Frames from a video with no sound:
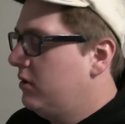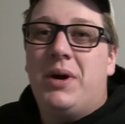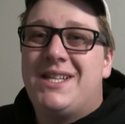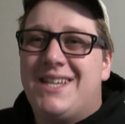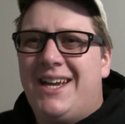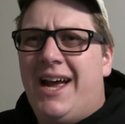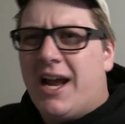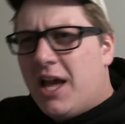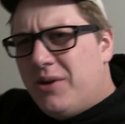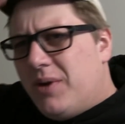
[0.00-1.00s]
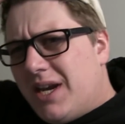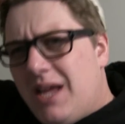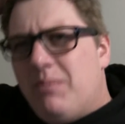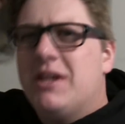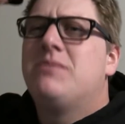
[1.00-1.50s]
But I kind of want to
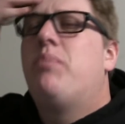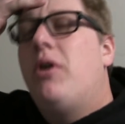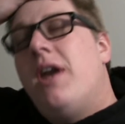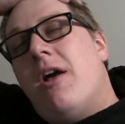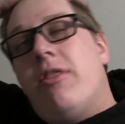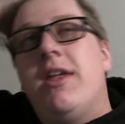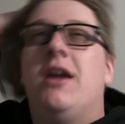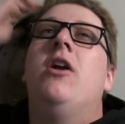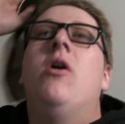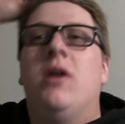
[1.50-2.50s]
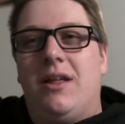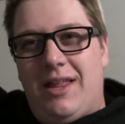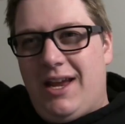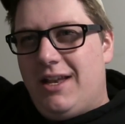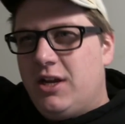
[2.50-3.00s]
keep this burnout thing going, and
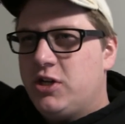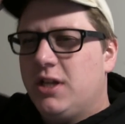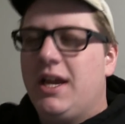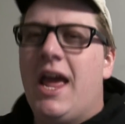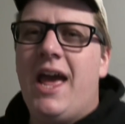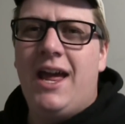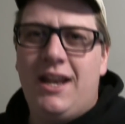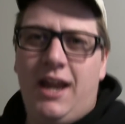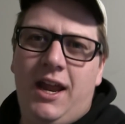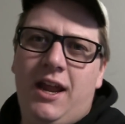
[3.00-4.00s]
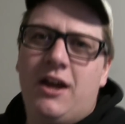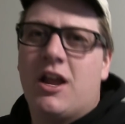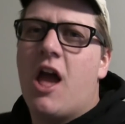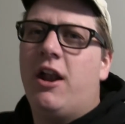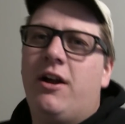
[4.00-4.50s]
they initially had a
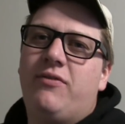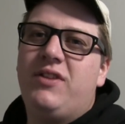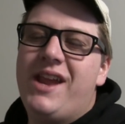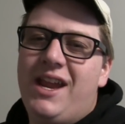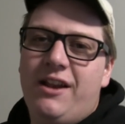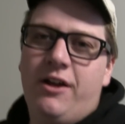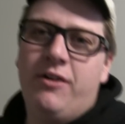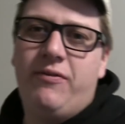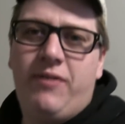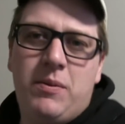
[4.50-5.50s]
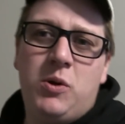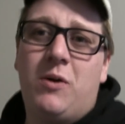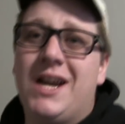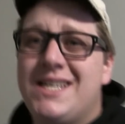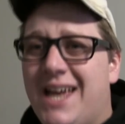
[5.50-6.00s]
cutoff date of
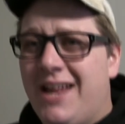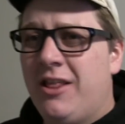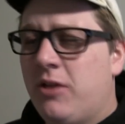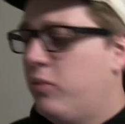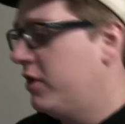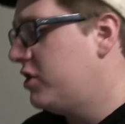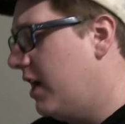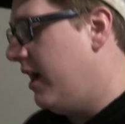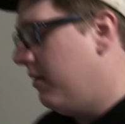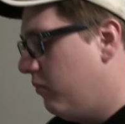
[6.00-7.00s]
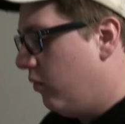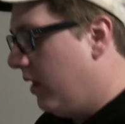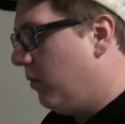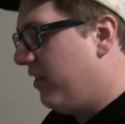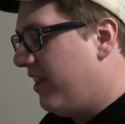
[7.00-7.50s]
February 10th, which I'm
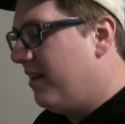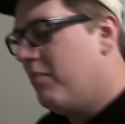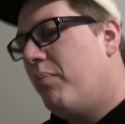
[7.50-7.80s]
well within,